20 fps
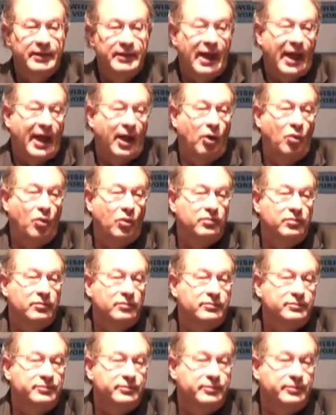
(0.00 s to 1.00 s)
Now,
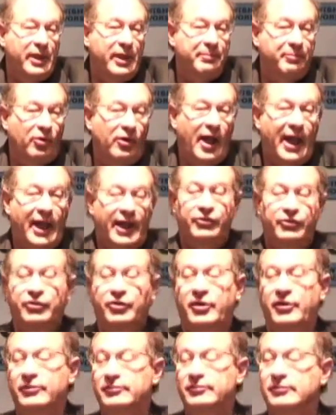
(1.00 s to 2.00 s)
people
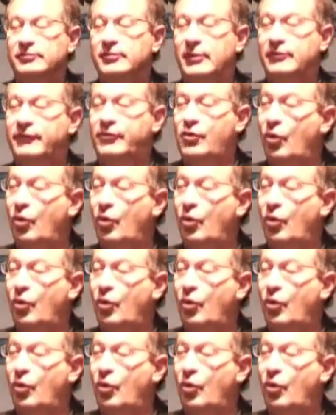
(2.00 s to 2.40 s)
ask, of